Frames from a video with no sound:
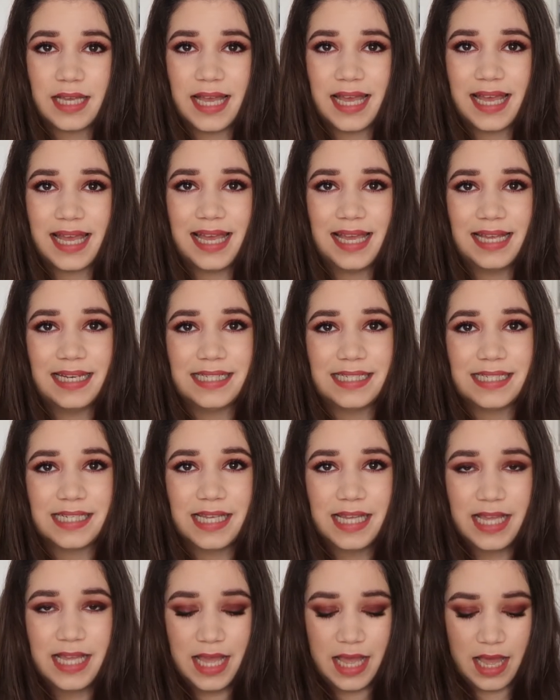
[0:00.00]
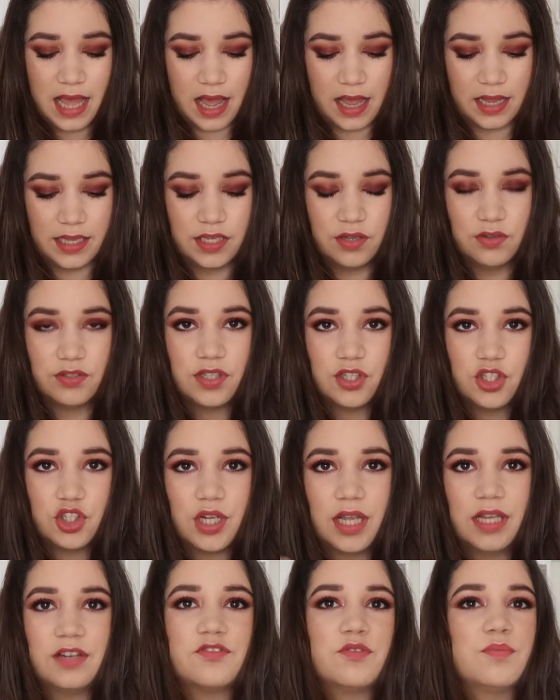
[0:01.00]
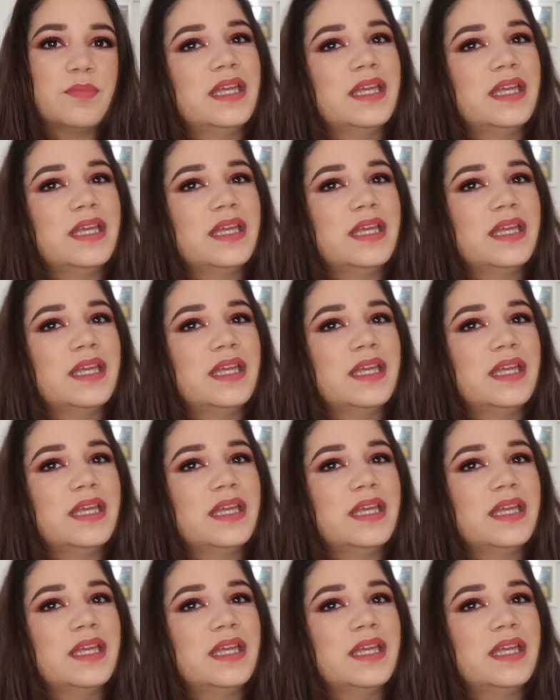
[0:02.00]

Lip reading: and I use a shade from